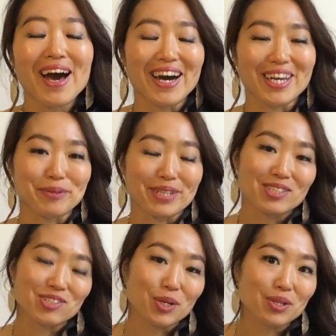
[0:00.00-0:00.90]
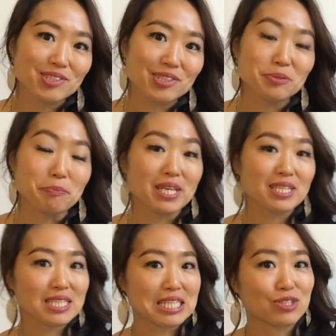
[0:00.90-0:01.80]
I am an astrologer
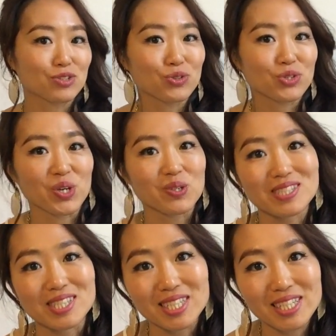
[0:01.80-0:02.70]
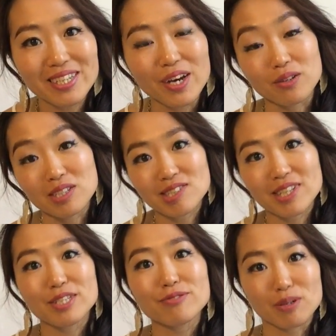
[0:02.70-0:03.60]
based in New York City,
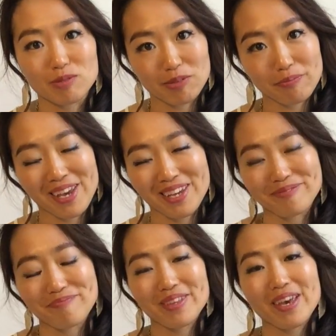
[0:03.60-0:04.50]
originally from Japan.